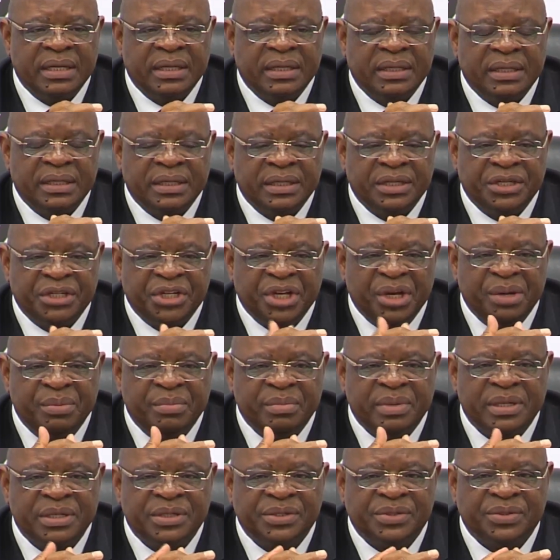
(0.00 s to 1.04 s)
in
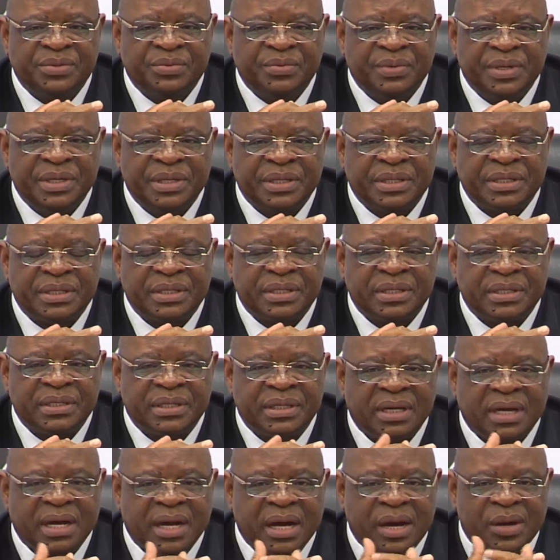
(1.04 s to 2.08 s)
chambers with
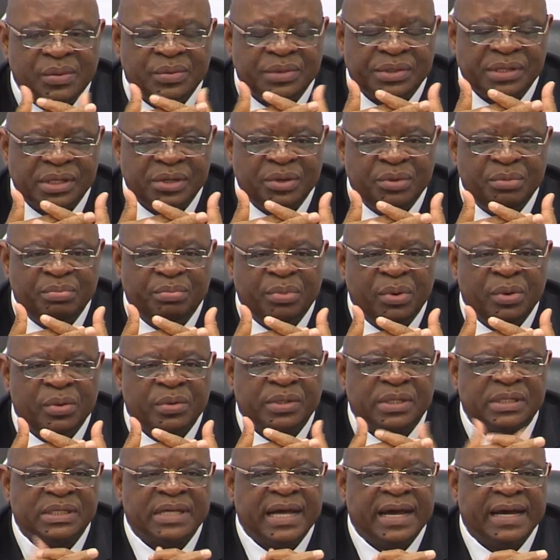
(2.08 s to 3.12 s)
counsel on both
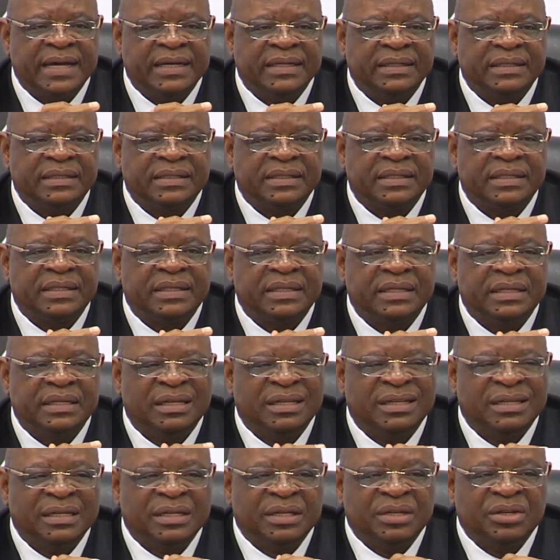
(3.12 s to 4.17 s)
sides
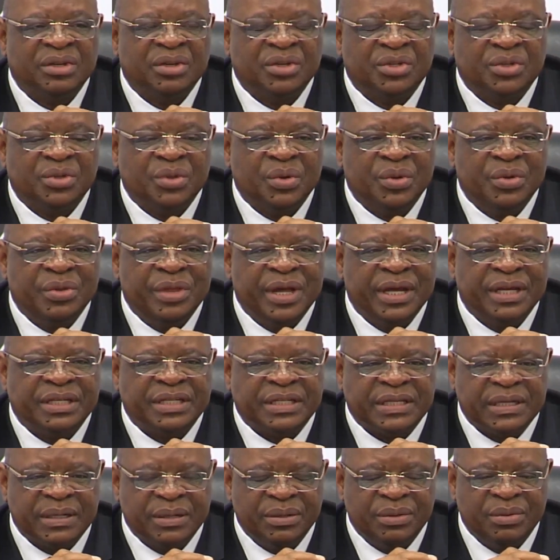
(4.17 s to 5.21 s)
so that
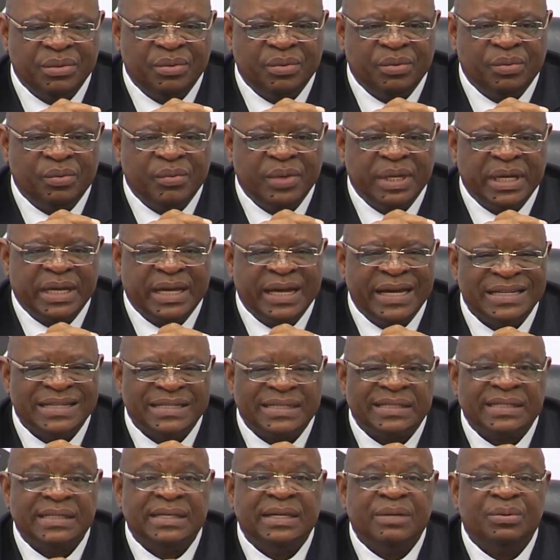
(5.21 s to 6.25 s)
we can
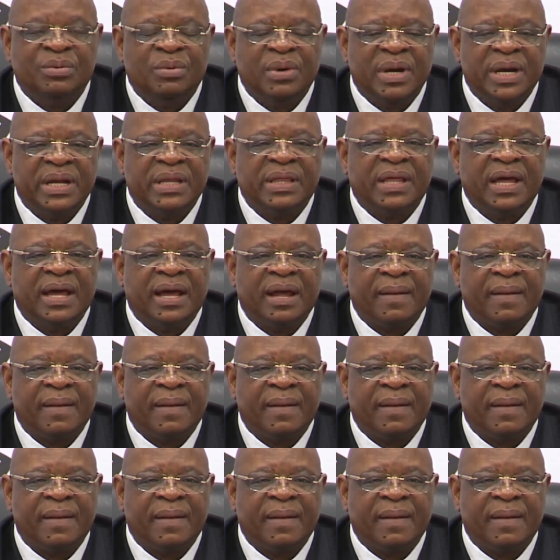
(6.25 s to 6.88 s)
see whether